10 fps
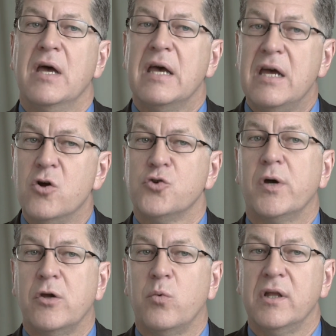here's
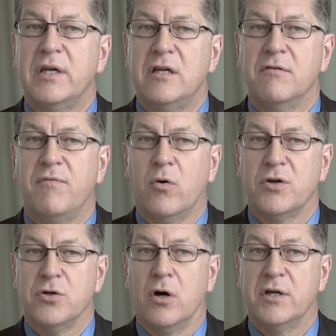what you really need to
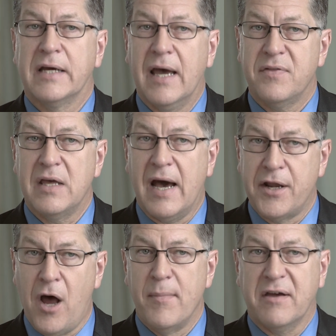focus on to get the
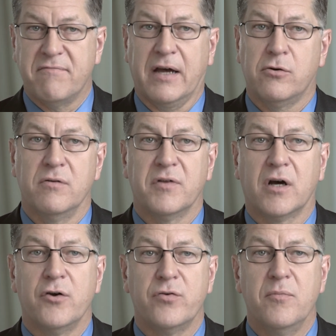economic vector of the
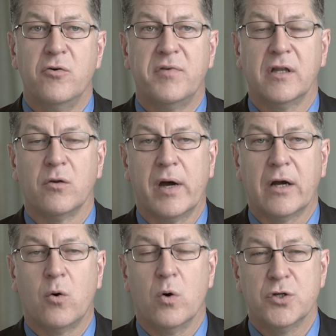country moving in the right
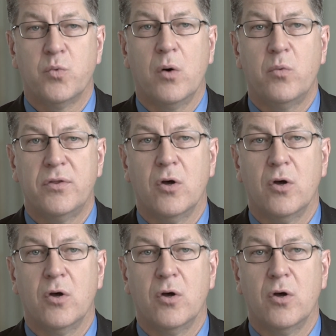course, what would